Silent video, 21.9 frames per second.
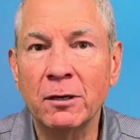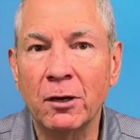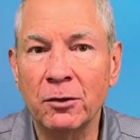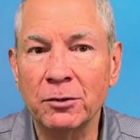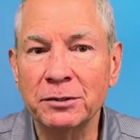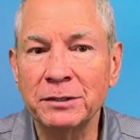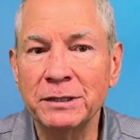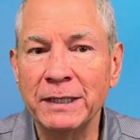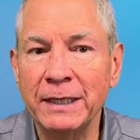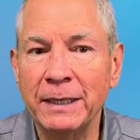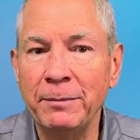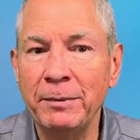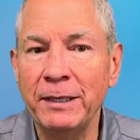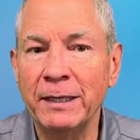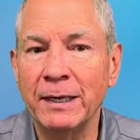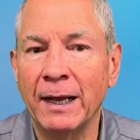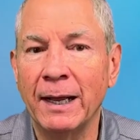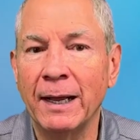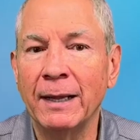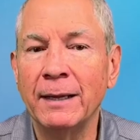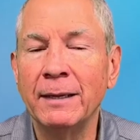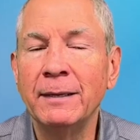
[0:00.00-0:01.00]
called T B
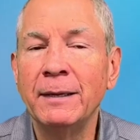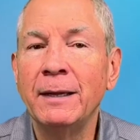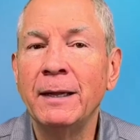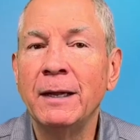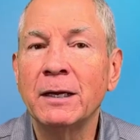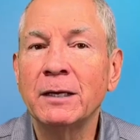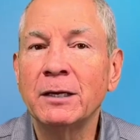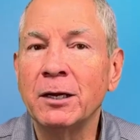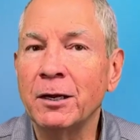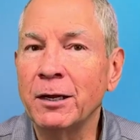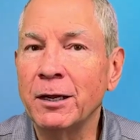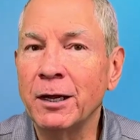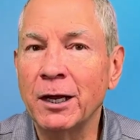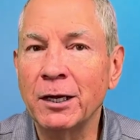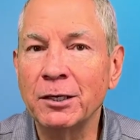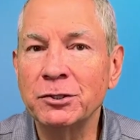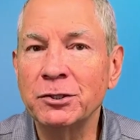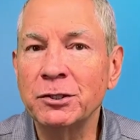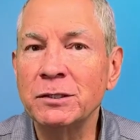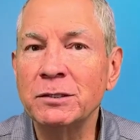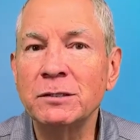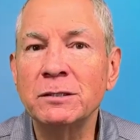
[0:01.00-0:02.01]
I,
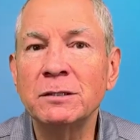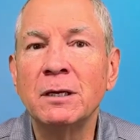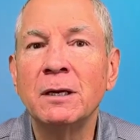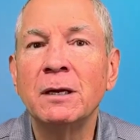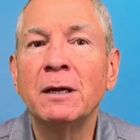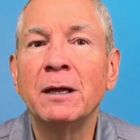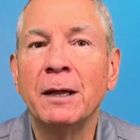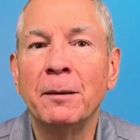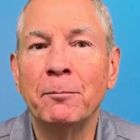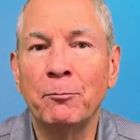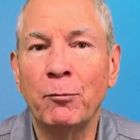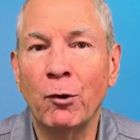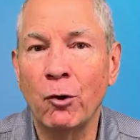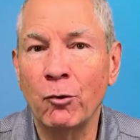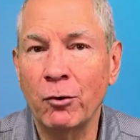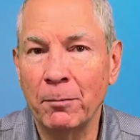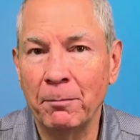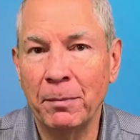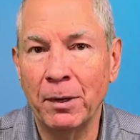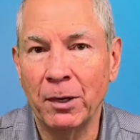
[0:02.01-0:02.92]
concussions, and broken